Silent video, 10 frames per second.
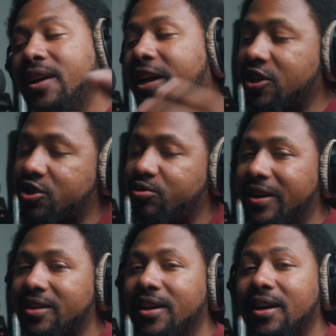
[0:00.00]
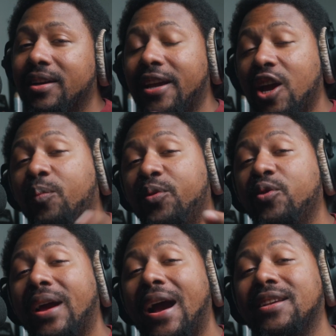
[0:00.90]
and tricks to help you
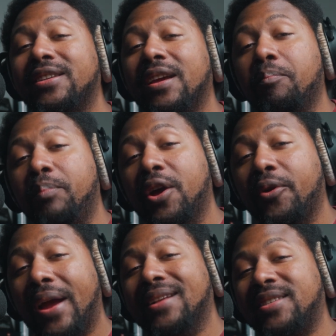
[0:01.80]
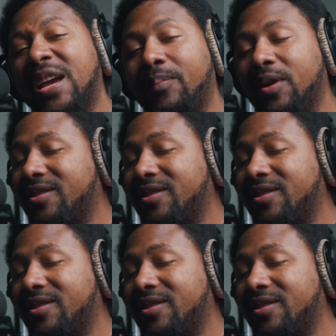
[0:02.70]
guys get better at sampling.